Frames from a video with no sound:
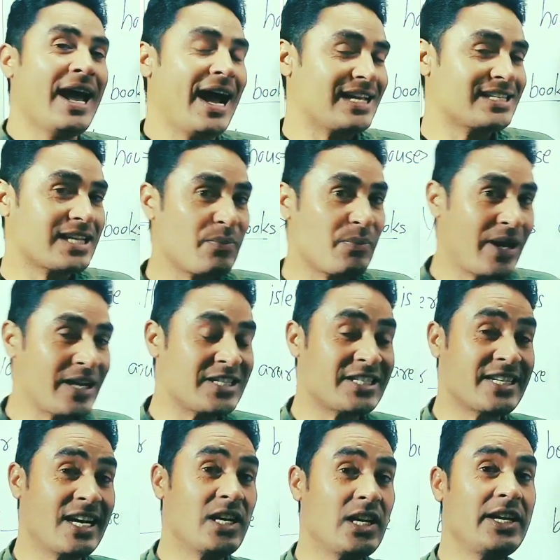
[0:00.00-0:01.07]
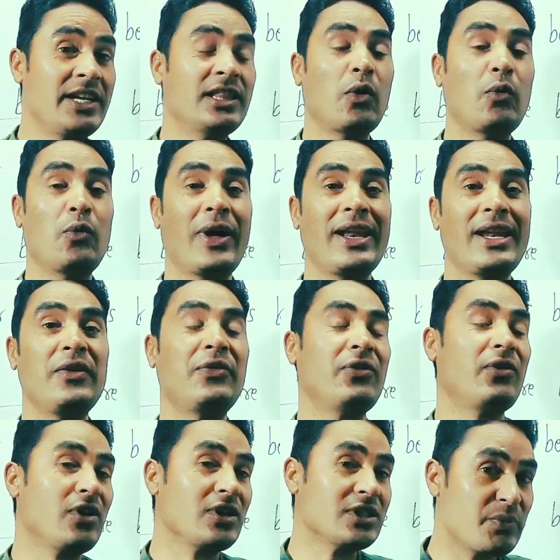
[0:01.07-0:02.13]
As I mentioned in the very
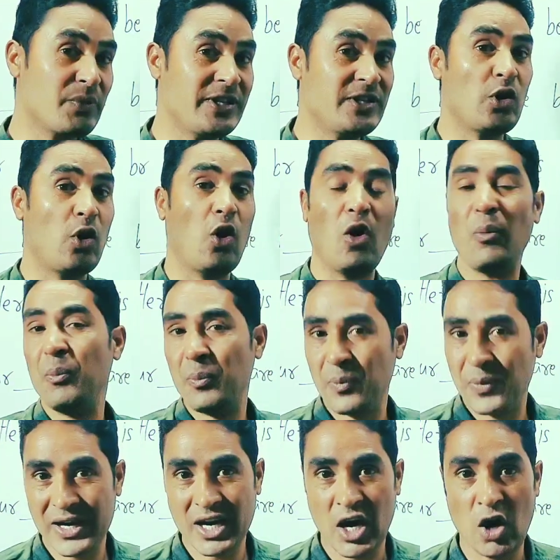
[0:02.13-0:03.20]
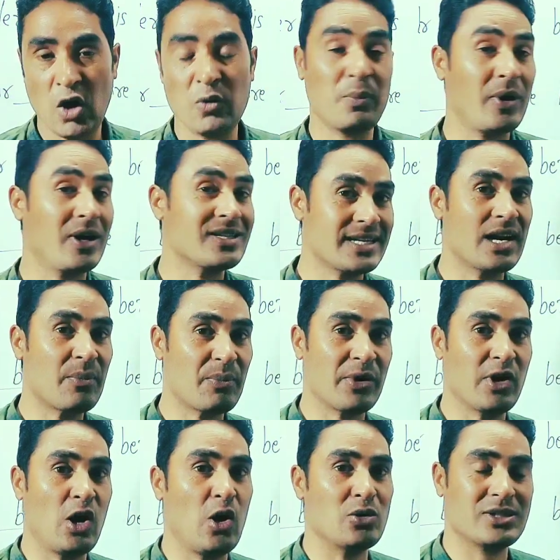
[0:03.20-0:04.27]
first video of pronoun, personal
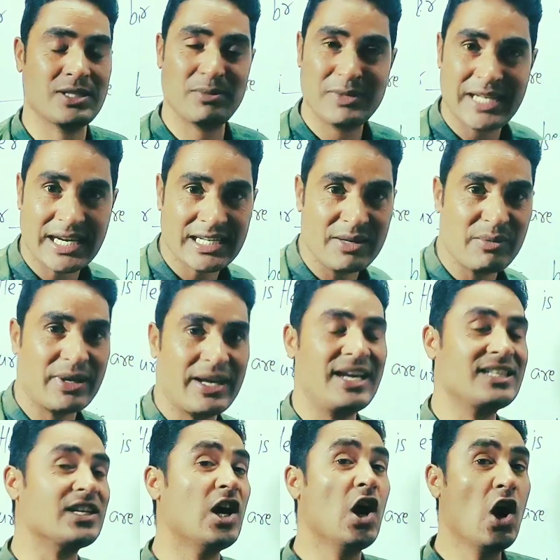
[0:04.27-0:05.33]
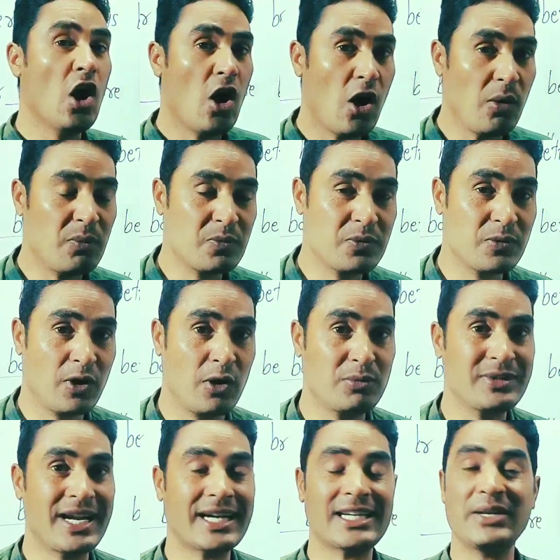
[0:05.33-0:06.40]
pronoun, subjective case,
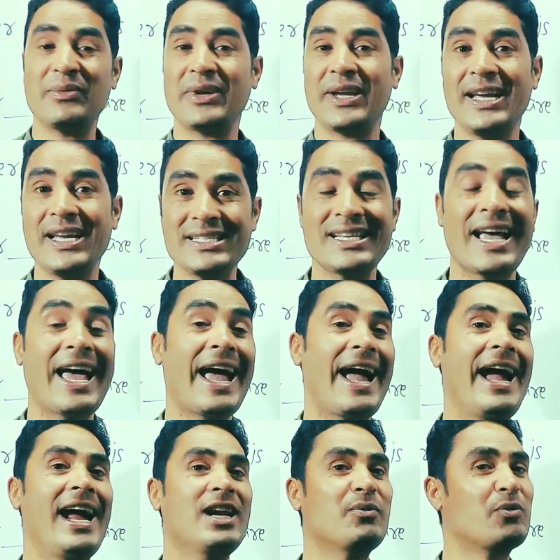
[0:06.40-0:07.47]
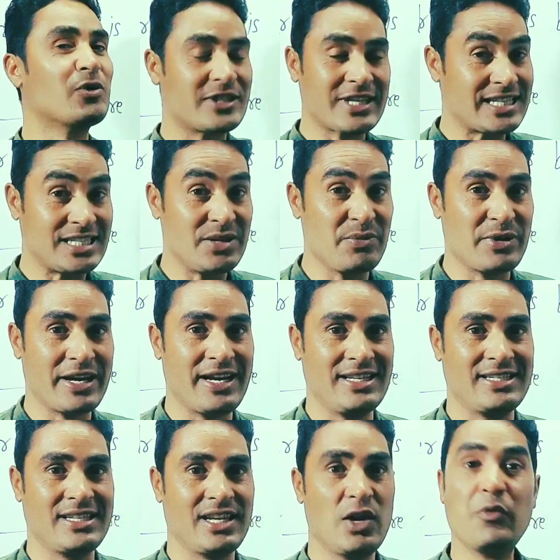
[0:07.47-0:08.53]
objective case and possessive
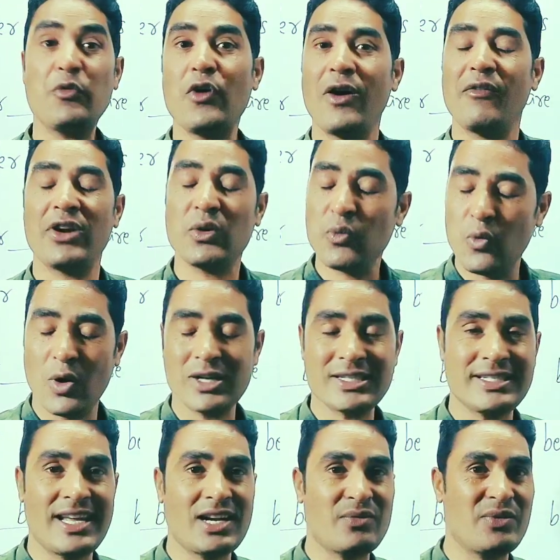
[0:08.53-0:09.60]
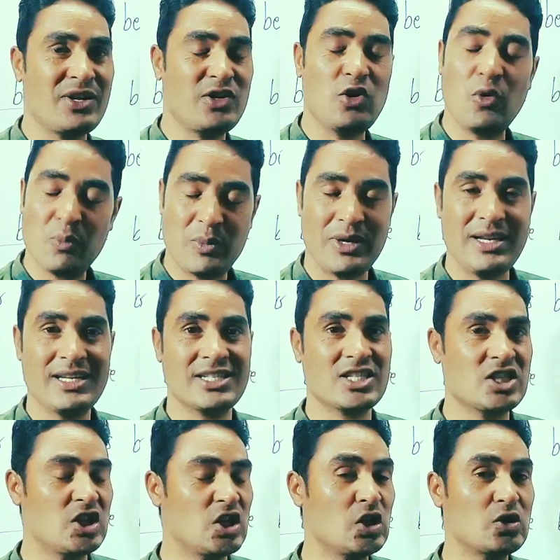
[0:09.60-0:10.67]
case. If you haven't watched that video, please
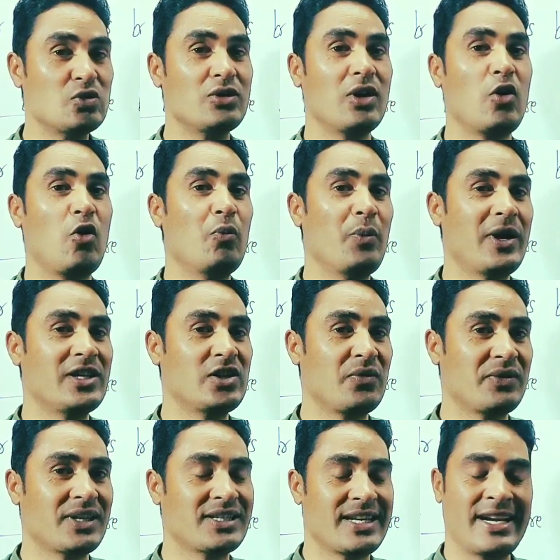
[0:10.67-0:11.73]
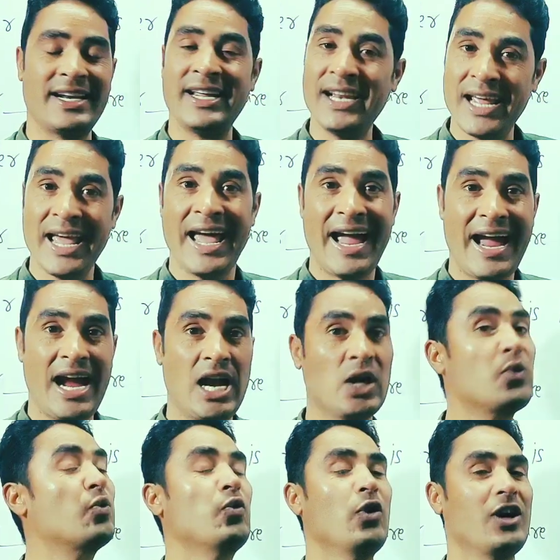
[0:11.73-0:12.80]
go to the home page of the channel
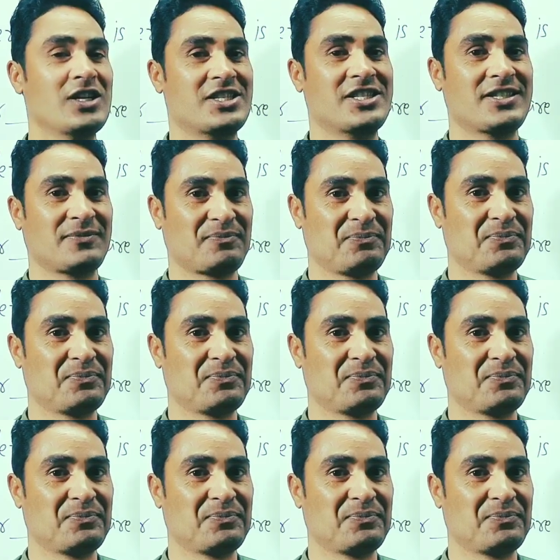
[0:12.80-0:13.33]
and watch.